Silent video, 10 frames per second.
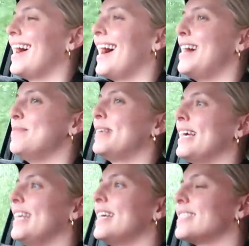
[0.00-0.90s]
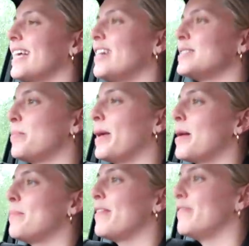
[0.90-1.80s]
I'm giddy because I got to pick
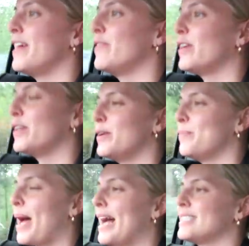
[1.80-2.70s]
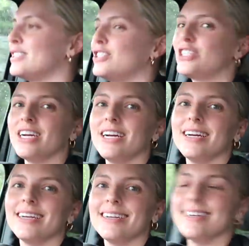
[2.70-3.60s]
up my favorite passenger.